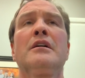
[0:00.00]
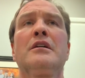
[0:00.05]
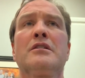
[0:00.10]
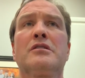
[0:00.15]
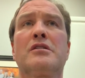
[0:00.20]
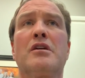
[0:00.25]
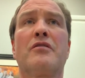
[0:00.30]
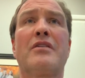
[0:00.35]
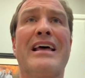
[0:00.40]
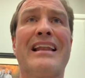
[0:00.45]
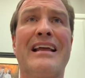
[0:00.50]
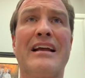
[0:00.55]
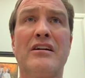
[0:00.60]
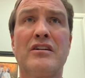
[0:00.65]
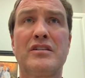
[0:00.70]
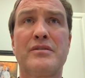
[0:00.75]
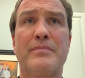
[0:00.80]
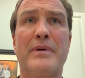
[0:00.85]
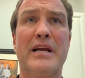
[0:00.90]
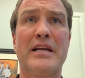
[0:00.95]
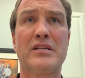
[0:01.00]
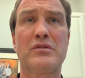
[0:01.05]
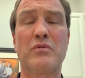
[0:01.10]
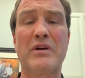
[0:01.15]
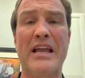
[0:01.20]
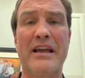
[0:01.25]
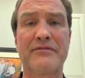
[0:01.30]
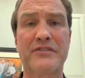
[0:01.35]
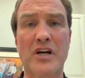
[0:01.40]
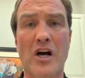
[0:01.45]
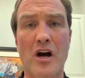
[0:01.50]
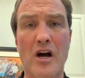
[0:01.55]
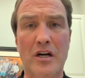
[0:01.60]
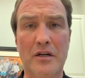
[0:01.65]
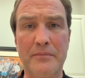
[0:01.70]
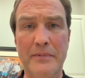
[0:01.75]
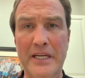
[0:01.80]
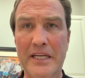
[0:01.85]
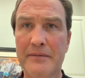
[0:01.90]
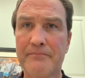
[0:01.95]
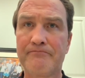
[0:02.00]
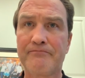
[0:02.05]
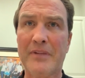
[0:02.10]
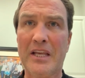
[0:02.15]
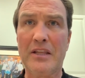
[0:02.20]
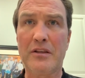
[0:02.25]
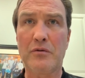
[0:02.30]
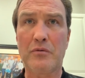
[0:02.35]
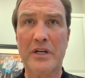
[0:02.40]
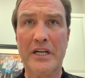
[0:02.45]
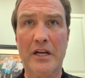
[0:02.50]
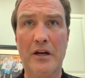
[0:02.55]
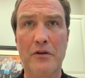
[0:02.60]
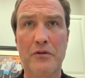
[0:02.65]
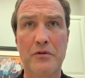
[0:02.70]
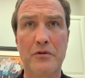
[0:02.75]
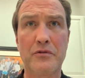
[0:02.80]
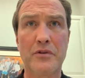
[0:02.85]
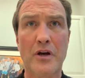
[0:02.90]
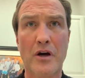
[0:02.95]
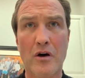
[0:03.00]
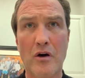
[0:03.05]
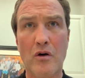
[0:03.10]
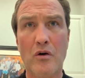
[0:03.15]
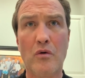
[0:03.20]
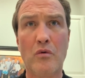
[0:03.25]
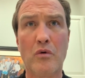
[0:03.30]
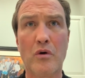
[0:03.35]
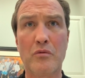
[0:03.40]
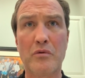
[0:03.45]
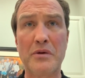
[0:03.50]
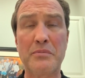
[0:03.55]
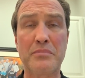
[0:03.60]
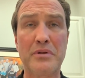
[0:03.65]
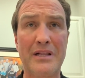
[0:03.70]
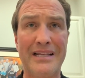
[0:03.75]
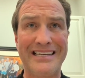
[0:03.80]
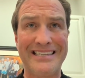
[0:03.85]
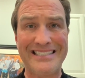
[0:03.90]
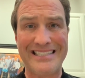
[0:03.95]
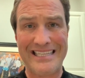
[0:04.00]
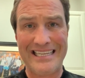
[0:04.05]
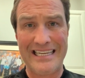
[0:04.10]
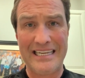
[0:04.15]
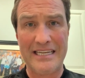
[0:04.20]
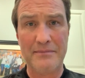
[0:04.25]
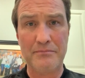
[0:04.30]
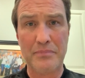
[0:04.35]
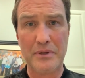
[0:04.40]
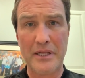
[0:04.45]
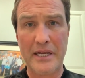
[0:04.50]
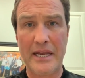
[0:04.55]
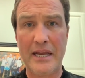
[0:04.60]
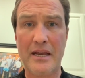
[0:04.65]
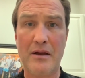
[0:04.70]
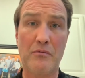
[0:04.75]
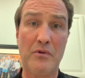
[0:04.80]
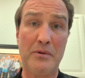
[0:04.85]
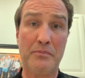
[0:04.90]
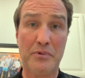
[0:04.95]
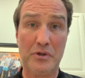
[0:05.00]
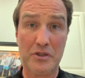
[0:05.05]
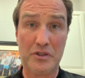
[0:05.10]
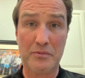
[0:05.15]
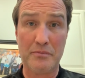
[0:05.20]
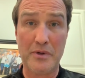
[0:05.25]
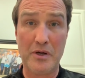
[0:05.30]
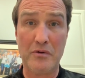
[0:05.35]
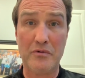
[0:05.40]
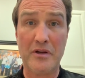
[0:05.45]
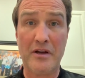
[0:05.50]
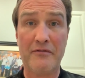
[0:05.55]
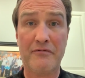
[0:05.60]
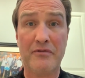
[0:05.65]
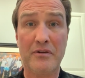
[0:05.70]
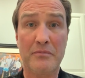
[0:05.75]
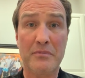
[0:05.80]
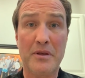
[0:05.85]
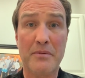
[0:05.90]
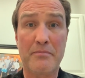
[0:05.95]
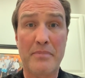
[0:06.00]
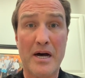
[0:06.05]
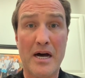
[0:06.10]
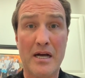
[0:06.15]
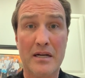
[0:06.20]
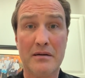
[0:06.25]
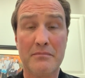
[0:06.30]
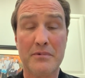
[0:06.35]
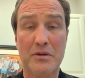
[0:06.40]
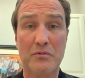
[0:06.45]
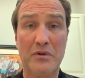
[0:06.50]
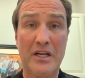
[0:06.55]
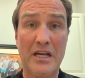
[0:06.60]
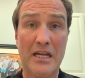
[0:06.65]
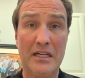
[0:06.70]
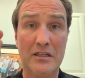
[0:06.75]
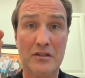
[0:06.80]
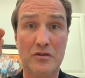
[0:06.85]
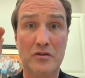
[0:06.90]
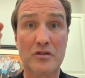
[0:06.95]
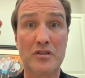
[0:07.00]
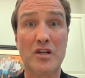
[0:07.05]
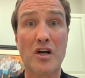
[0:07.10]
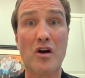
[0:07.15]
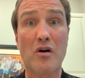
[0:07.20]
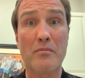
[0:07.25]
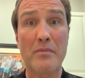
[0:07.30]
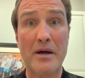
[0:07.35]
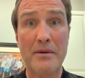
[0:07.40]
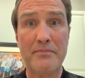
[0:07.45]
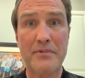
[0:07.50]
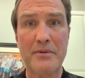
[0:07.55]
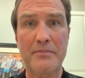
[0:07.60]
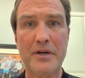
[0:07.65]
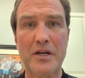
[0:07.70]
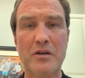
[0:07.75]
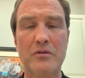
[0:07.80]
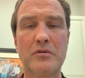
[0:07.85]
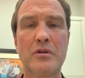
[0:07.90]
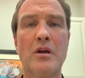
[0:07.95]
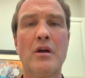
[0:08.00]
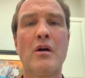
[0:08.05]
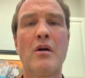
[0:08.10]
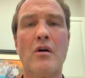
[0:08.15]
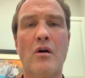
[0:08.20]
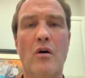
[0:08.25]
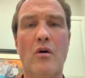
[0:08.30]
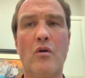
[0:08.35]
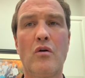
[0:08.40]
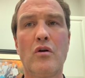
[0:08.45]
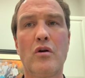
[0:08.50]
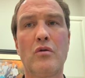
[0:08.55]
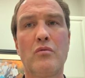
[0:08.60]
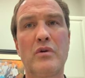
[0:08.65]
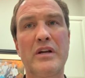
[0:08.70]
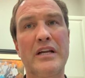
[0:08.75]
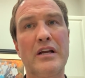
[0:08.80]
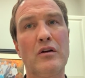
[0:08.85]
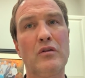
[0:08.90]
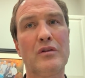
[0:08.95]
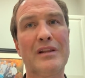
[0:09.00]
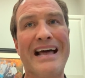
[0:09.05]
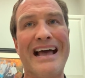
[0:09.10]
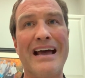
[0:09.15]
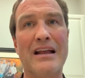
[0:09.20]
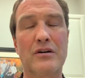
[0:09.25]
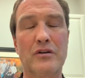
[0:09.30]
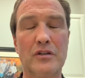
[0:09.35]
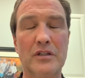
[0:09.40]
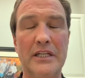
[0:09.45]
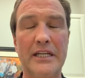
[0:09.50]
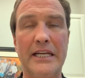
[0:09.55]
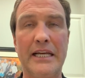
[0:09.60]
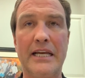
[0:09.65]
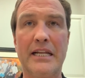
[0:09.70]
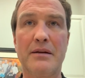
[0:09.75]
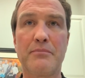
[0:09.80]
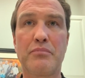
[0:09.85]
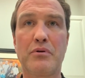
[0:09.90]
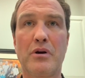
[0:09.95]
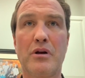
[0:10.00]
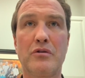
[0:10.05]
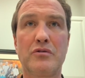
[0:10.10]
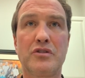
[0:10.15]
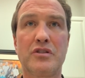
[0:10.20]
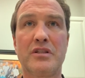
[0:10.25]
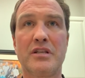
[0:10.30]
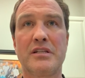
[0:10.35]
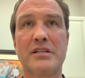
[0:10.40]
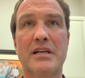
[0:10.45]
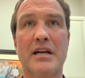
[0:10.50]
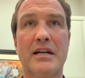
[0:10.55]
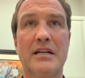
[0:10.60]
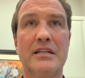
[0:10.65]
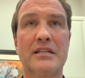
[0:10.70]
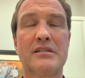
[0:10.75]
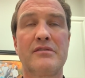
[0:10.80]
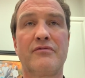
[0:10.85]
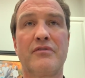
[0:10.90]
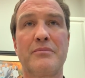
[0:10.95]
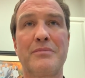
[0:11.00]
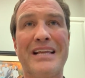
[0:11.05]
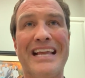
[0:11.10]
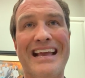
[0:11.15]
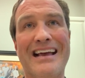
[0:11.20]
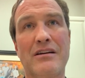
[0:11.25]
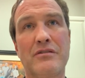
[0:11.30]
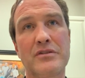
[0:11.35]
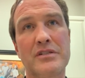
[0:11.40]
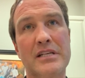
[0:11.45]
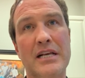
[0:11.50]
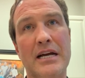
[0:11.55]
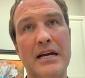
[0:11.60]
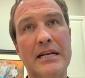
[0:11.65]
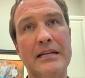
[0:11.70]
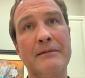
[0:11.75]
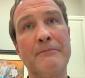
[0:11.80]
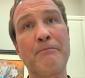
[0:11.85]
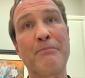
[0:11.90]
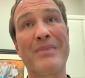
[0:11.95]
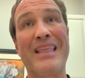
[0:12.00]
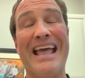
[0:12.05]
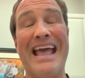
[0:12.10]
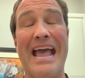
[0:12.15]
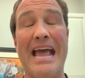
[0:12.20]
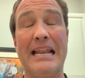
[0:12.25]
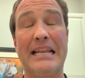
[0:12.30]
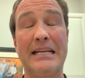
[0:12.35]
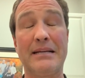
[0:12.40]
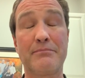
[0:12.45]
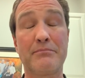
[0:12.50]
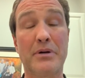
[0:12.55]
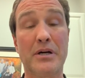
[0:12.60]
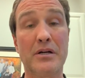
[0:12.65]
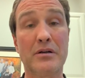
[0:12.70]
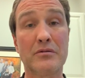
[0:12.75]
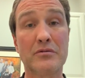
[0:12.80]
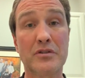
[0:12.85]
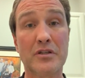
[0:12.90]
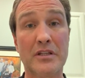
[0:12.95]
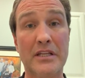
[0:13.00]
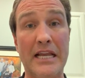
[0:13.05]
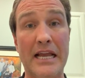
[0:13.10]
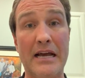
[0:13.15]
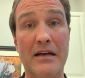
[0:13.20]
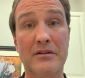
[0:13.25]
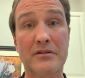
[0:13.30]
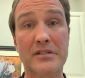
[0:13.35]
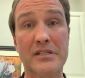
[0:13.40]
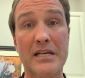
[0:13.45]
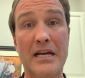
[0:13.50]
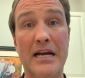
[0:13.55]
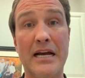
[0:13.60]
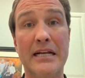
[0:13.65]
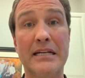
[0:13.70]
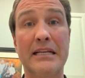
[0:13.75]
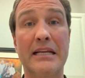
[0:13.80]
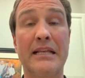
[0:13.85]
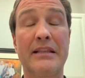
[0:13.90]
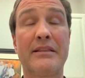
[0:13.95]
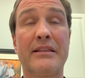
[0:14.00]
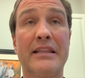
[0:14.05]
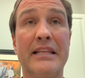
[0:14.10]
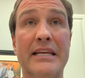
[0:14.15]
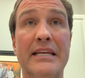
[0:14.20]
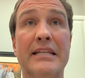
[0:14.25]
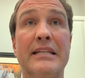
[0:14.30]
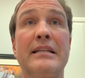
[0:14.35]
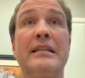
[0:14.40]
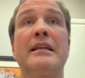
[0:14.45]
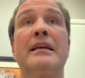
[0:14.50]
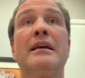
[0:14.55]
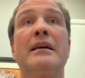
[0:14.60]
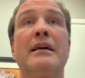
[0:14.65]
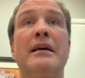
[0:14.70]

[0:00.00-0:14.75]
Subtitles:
So that air space we have to augment. Either we go through the hole where we place the implant and we push bone up from the bottom and we kind of dome up the bone, or we go laterally and approach the sinus from the outside, adding bone to the outside, and then